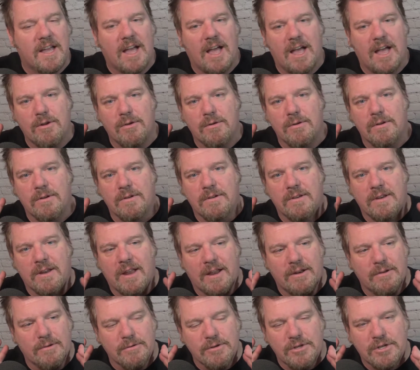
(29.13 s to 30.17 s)
I
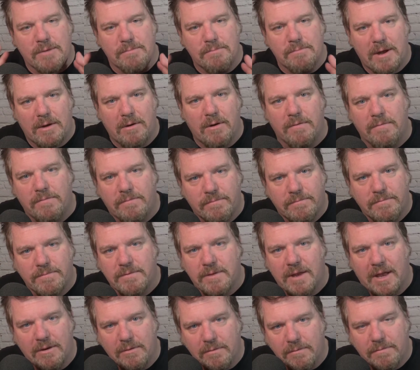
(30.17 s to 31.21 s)
don't jump out of,
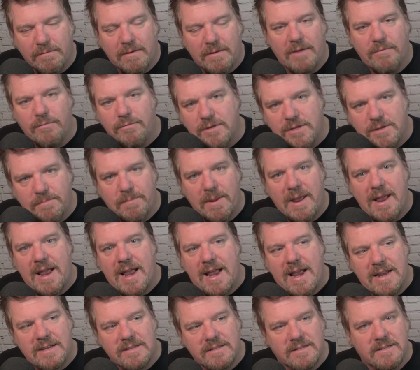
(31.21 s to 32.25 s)
I don't fly through
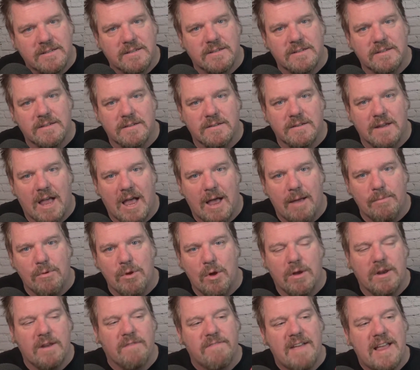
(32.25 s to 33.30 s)
space. I'm
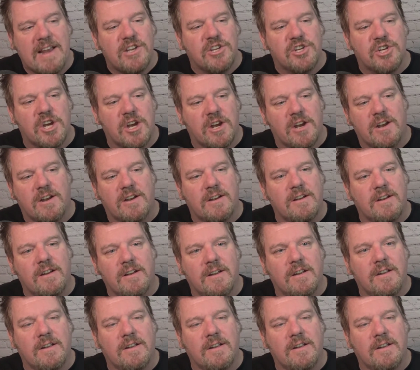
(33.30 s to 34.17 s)
not an Avenger.